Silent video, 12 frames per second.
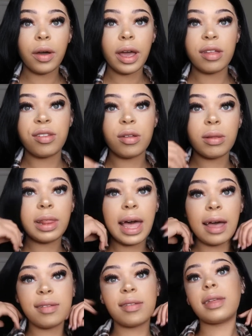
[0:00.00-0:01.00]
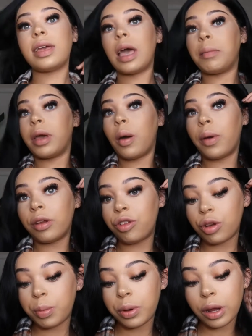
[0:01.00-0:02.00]
Okay, so lastly, I'm going
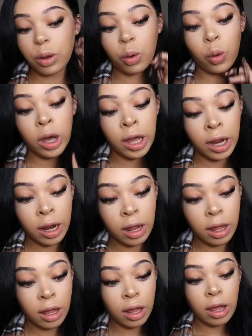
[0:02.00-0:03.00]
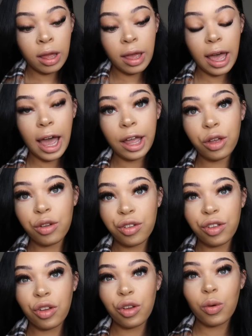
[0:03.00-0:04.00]
to put on, I
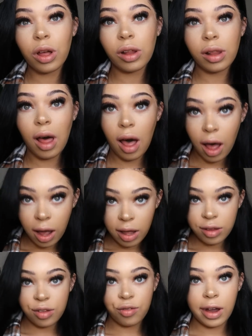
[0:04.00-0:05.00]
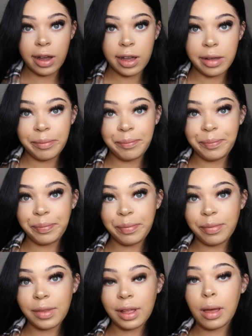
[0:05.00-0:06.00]
used to do gloss, right?
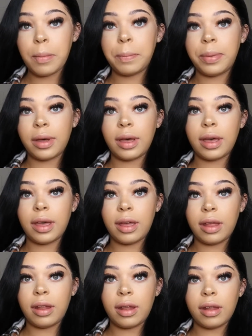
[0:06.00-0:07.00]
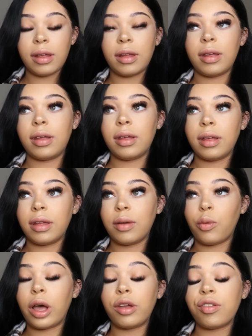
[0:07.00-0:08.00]
But,
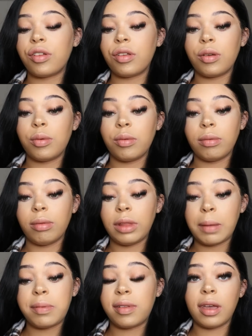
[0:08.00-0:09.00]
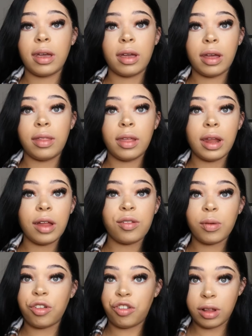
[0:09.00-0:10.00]
well, I used to do lipstick, and then I
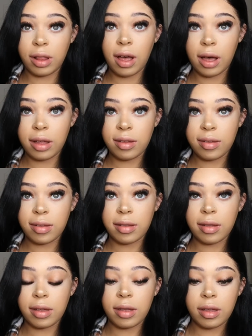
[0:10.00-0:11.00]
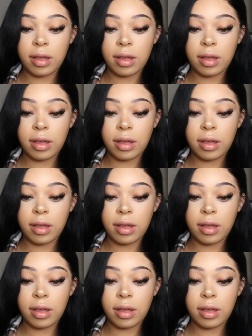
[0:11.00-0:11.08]
switched to gloss.